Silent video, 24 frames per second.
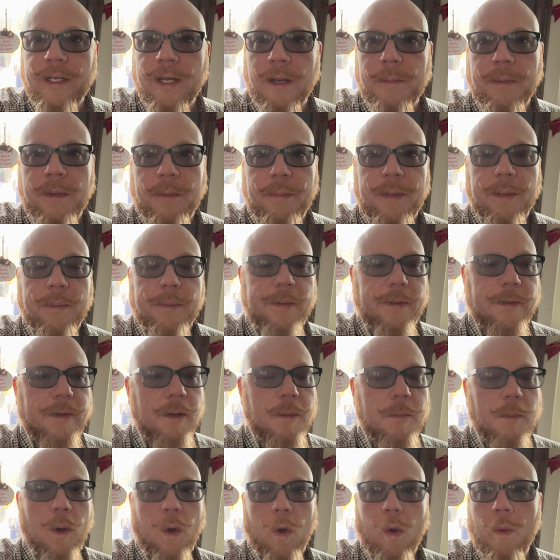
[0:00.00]
I'm gonna be able to
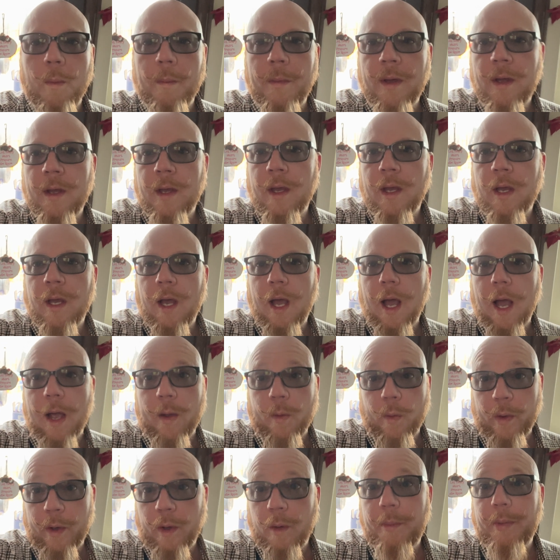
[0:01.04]
come home. I
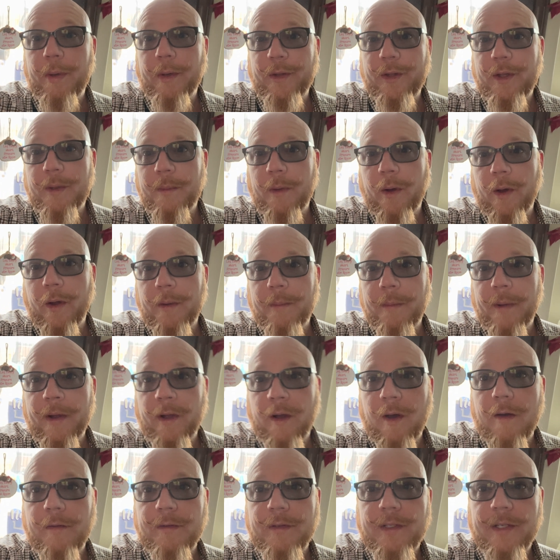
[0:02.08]
will put them on my
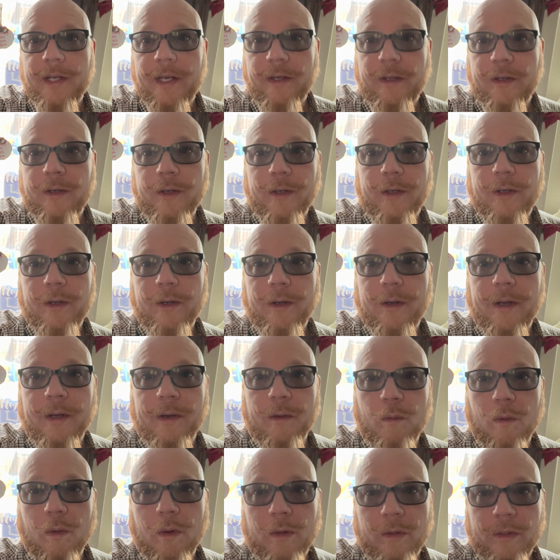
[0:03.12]
offset cooker
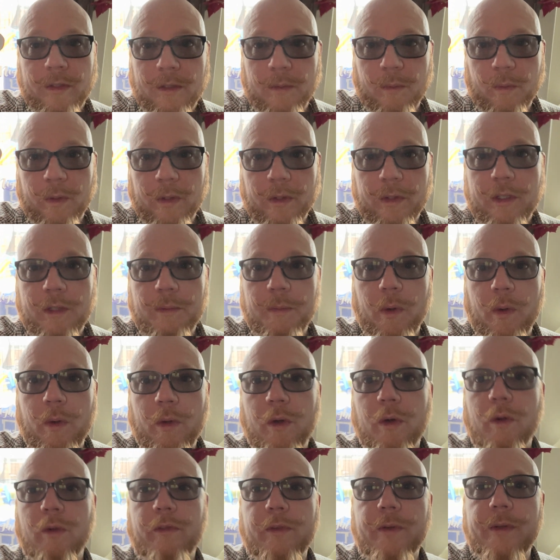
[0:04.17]
and roll some real smoke
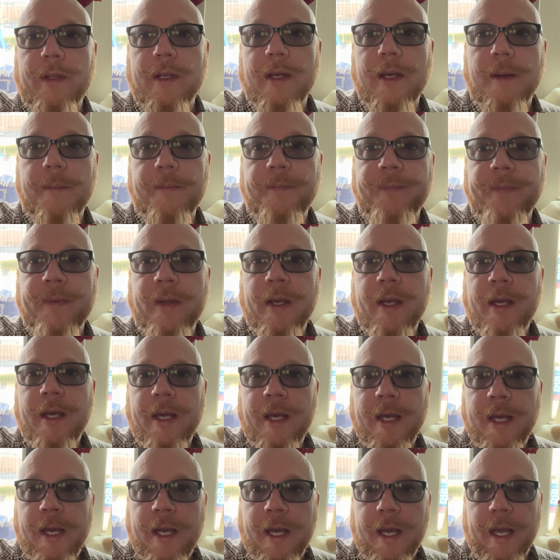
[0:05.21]
over them
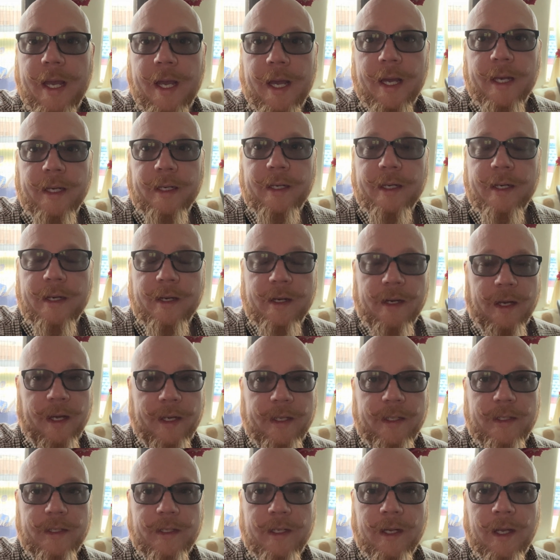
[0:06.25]
and get a
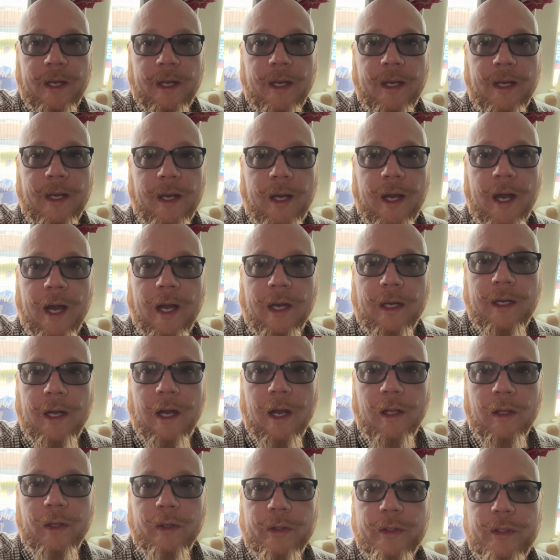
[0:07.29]
nice
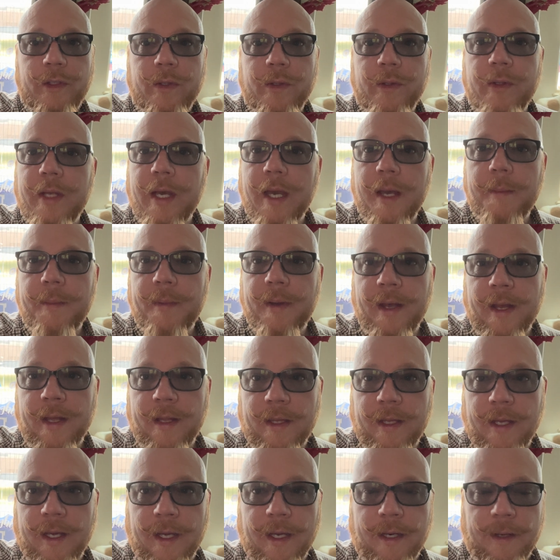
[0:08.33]
color to them,
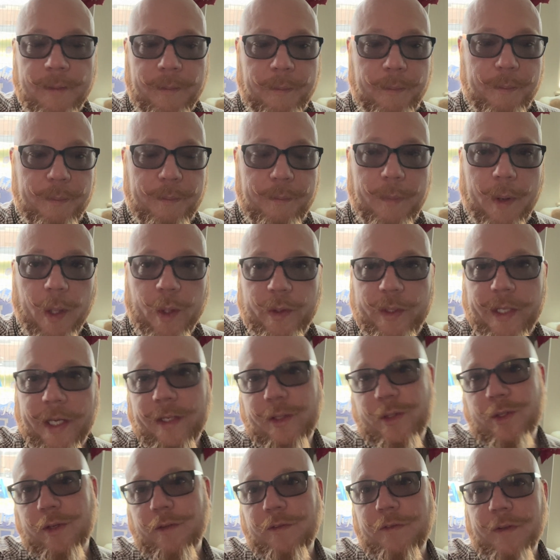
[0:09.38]
and then
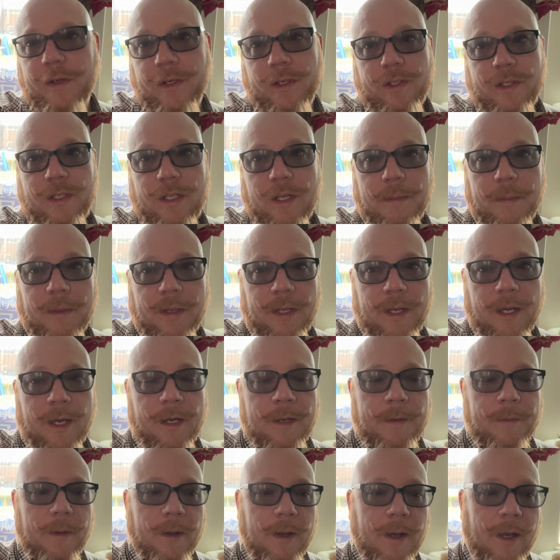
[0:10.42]
potentially finish them
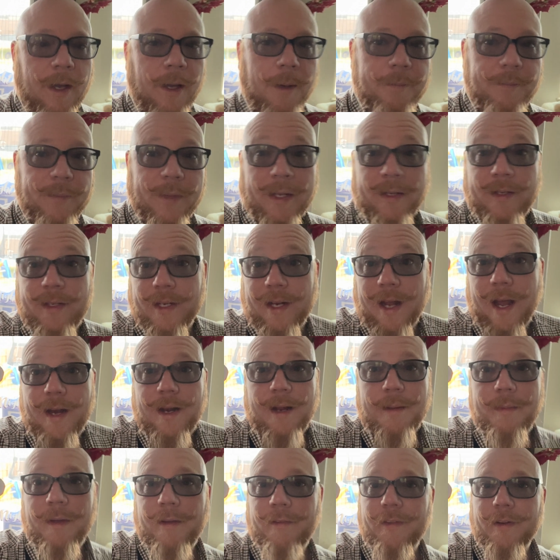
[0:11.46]
again. And tonight I
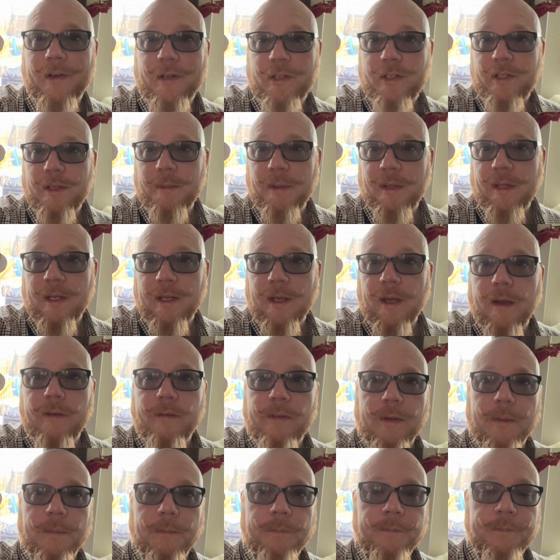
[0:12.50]
may finish them in the
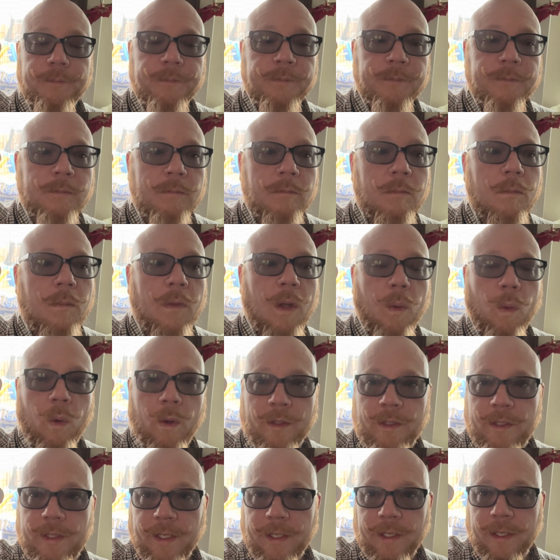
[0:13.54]
oven
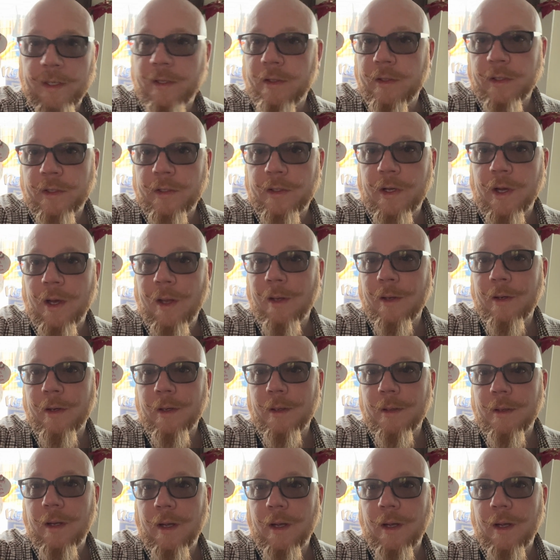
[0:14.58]
once they get a good color,